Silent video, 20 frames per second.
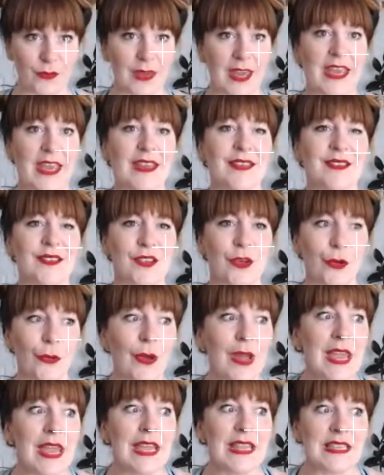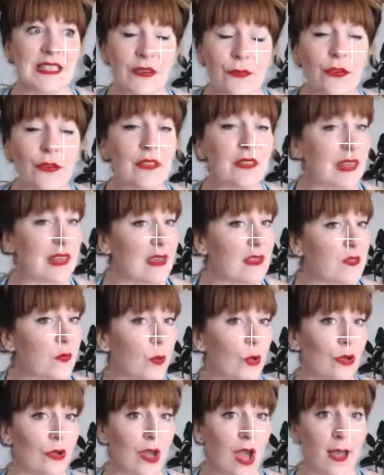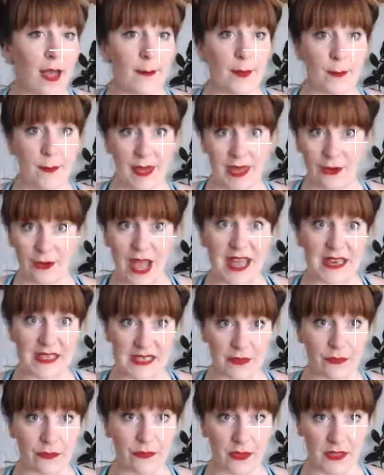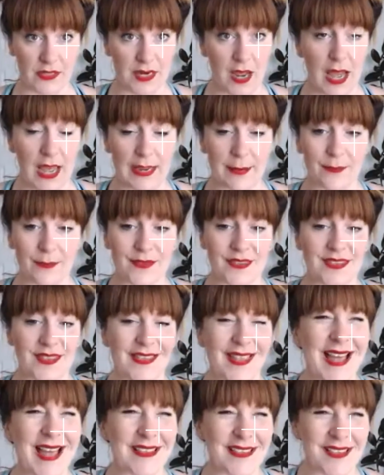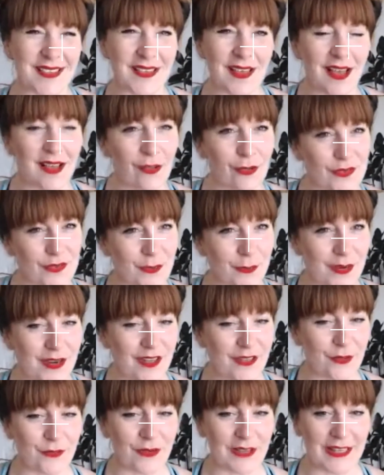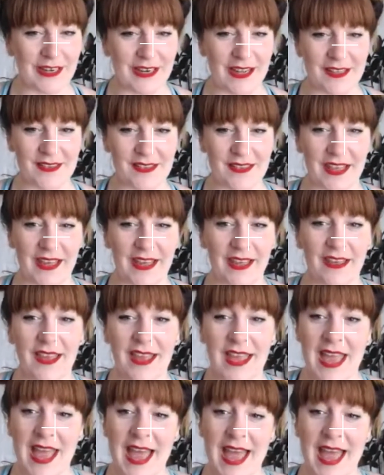Okay, so different things will come about at different times, and that's also another really nice thing.